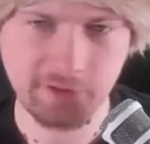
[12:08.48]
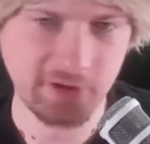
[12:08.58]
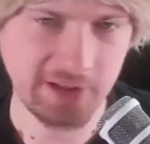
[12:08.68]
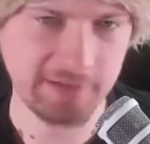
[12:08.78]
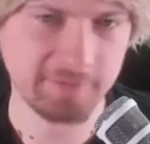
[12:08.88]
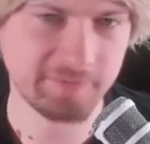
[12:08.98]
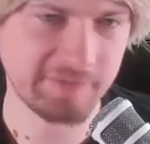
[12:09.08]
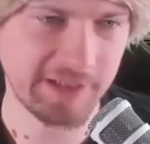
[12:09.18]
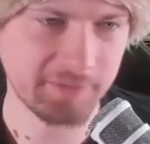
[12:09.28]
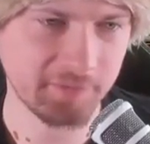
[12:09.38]
Okay,
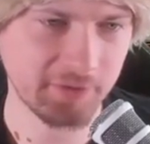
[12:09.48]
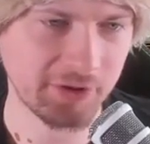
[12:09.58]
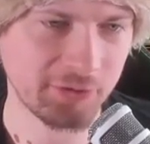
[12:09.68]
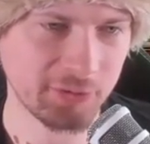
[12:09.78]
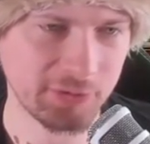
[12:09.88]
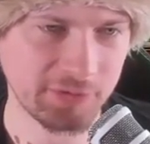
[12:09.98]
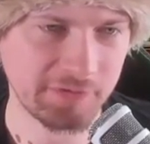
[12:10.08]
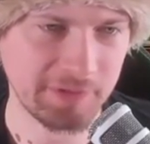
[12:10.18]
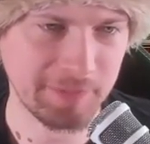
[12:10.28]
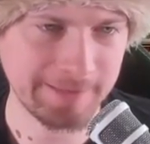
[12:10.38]
time for the conquest
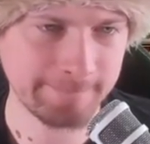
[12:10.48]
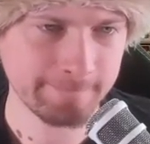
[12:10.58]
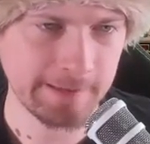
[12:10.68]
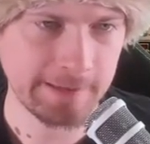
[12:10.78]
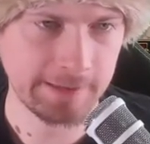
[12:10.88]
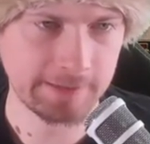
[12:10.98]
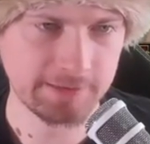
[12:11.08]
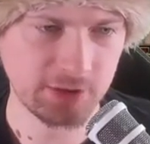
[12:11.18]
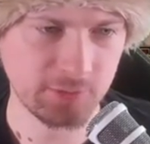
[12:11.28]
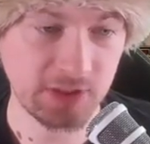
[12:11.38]
of Tibet. And it's
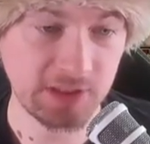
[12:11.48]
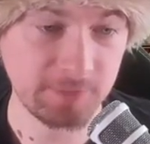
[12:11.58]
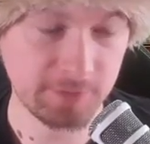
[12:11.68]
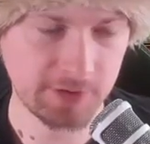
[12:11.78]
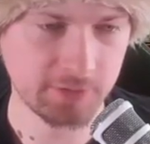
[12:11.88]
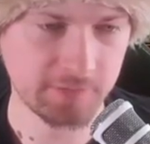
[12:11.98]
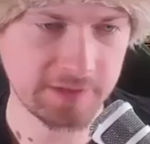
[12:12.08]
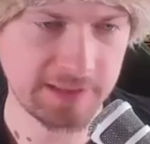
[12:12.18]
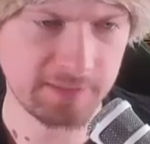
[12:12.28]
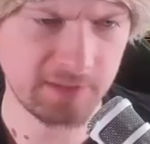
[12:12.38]
gonna be a key part of
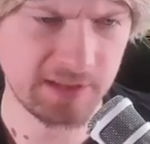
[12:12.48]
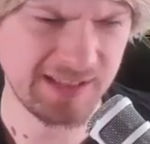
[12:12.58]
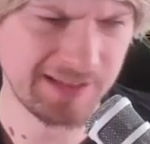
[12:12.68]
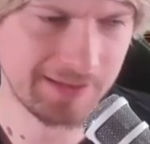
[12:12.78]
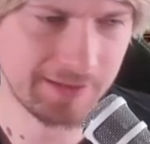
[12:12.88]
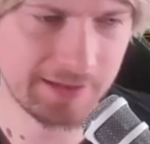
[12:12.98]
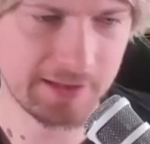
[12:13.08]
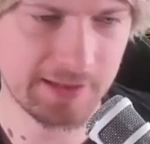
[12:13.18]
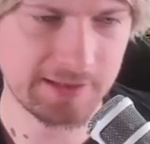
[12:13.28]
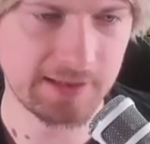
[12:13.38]
this gameplay. Ah, I
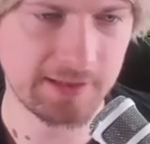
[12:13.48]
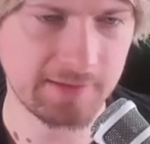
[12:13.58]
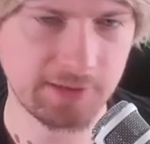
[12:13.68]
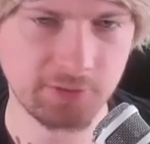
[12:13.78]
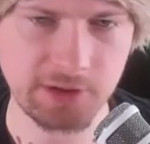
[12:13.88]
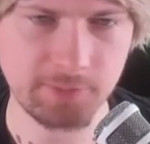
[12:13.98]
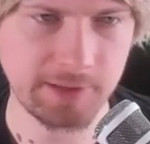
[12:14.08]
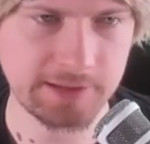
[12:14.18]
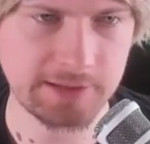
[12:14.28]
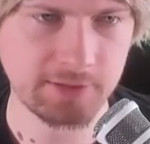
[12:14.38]
can ask Lanna to help
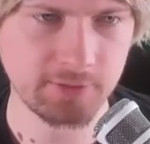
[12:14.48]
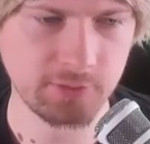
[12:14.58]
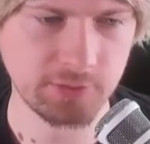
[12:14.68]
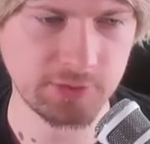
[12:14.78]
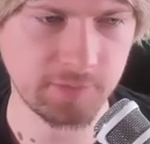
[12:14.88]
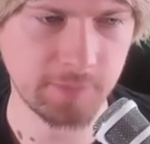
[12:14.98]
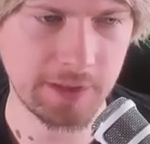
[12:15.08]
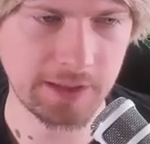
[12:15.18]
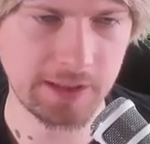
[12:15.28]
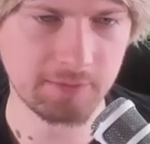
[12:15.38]
us. Conquest of
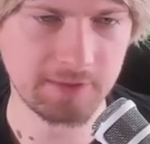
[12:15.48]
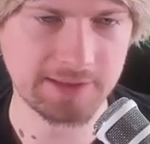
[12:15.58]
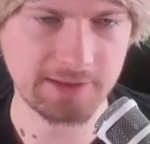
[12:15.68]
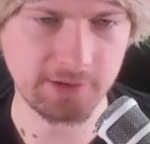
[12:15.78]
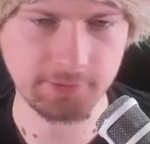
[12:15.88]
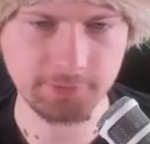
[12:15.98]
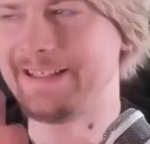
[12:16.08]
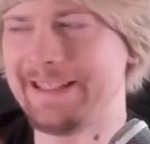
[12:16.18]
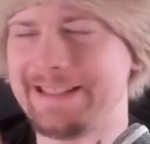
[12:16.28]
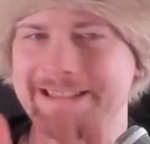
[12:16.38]
Markham, let's go.
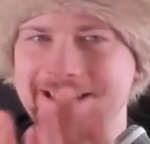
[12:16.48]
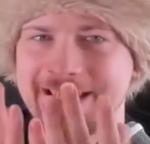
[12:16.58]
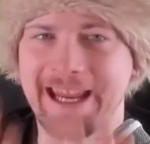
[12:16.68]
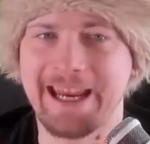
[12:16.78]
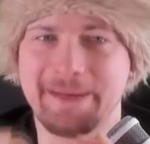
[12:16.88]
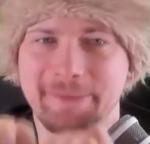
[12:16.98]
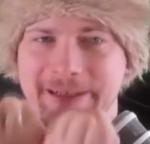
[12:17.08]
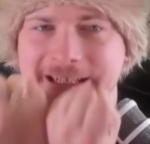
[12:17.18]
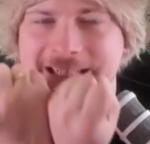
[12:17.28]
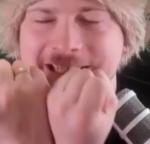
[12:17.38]
This
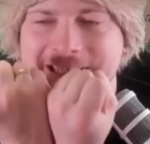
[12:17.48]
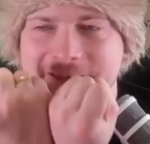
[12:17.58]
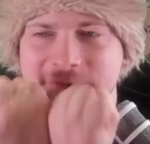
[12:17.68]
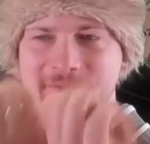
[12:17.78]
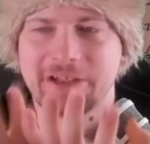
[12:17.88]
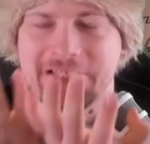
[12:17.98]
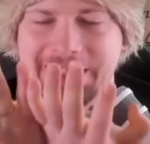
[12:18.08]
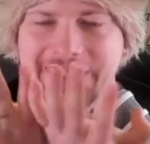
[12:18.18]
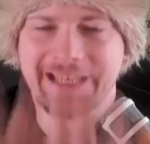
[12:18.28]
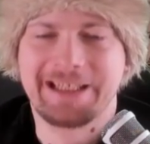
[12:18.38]
game
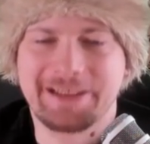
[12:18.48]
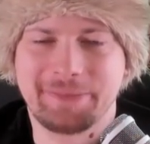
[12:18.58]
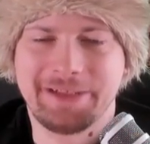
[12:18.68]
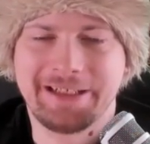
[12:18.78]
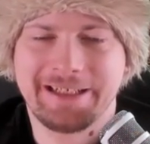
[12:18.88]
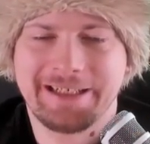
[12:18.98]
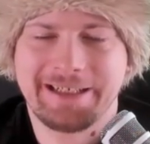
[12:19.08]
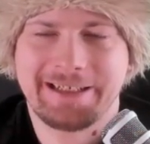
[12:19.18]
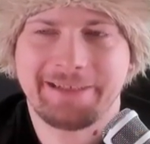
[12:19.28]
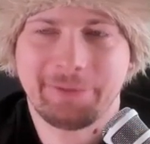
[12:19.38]
freaking hates me.
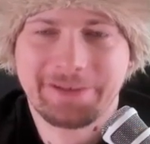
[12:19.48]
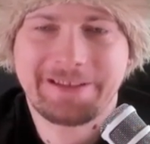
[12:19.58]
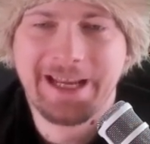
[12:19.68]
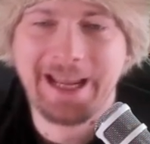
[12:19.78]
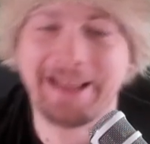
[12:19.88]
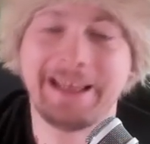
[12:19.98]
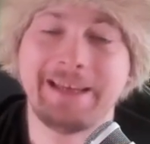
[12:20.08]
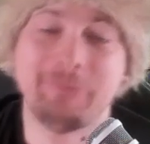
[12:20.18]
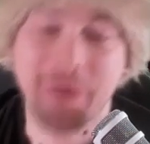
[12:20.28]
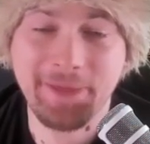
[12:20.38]
What the hell?
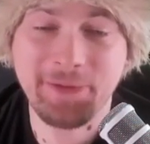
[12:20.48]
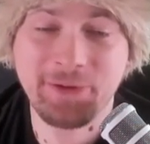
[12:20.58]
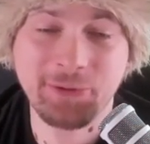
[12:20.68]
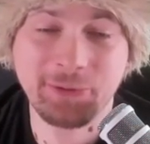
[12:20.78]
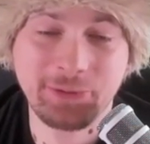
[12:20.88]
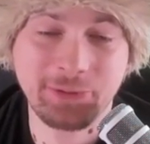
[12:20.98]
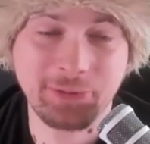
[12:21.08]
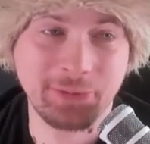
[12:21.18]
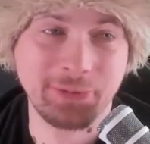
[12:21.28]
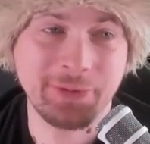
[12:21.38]
one two
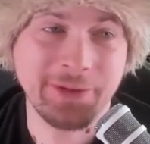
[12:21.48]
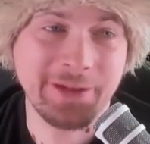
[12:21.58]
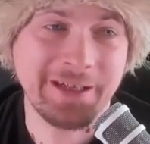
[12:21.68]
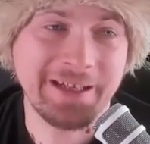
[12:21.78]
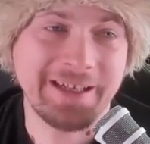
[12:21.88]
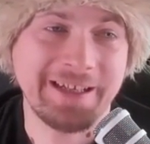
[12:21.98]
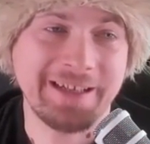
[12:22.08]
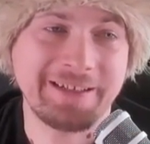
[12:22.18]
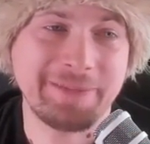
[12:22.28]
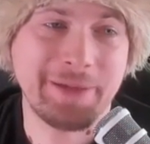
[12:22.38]
two.
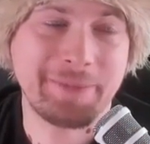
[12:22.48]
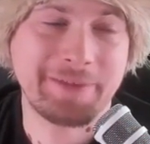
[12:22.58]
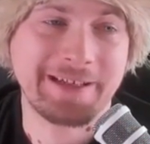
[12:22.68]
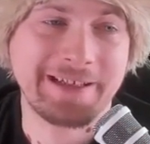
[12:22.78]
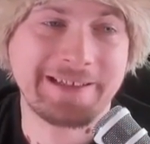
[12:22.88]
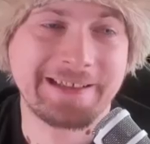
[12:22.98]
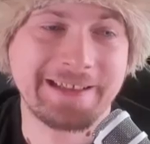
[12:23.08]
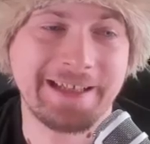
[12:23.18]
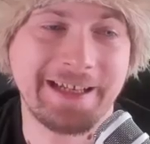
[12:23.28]
Remember, guys.